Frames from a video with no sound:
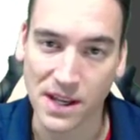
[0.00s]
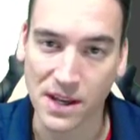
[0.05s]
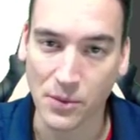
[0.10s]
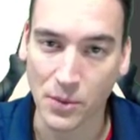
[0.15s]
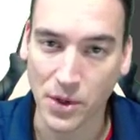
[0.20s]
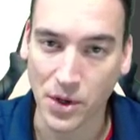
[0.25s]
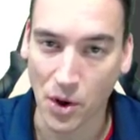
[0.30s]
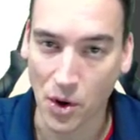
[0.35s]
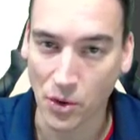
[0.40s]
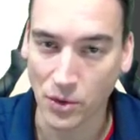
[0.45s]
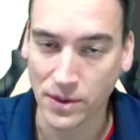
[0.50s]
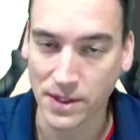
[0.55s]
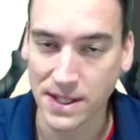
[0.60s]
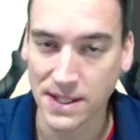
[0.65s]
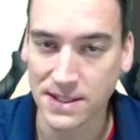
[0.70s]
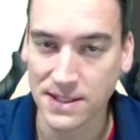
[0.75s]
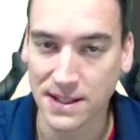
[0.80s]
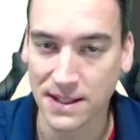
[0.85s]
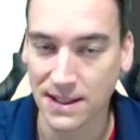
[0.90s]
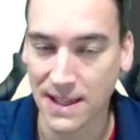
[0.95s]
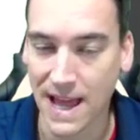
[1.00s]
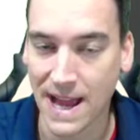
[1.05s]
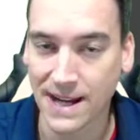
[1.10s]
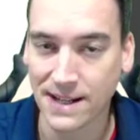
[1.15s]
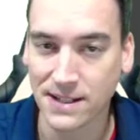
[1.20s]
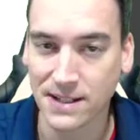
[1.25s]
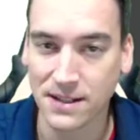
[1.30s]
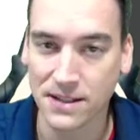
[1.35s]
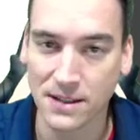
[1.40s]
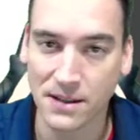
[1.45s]
it would only
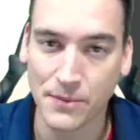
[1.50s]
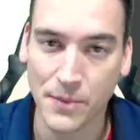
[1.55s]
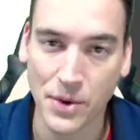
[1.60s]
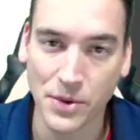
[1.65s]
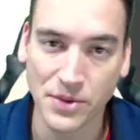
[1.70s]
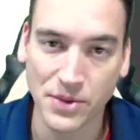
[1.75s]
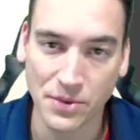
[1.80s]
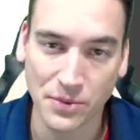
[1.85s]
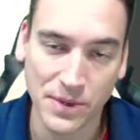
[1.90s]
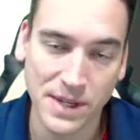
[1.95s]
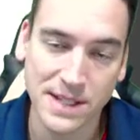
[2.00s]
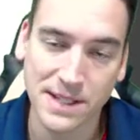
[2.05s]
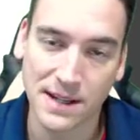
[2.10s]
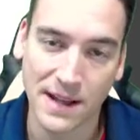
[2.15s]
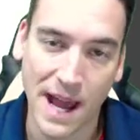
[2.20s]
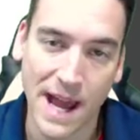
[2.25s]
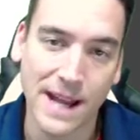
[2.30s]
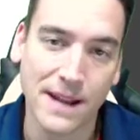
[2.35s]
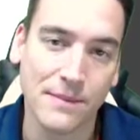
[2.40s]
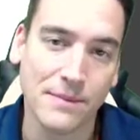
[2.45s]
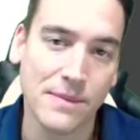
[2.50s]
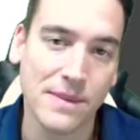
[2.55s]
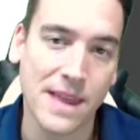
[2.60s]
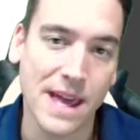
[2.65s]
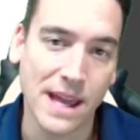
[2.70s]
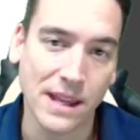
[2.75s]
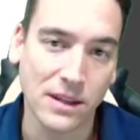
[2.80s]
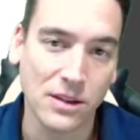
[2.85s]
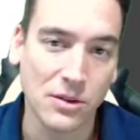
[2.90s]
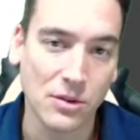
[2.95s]
select the most recent item
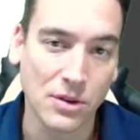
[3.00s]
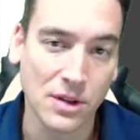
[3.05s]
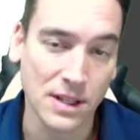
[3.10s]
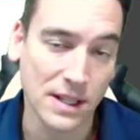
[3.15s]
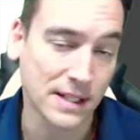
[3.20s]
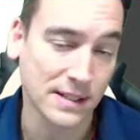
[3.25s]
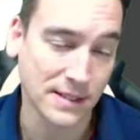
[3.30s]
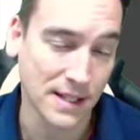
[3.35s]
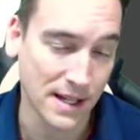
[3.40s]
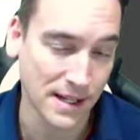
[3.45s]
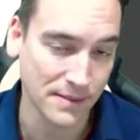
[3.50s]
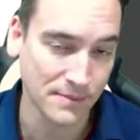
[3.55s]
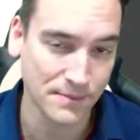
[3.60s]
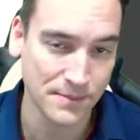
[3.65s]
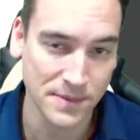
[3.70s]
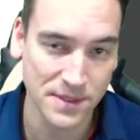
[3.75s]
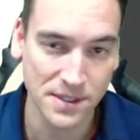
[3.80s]
that you clicked on.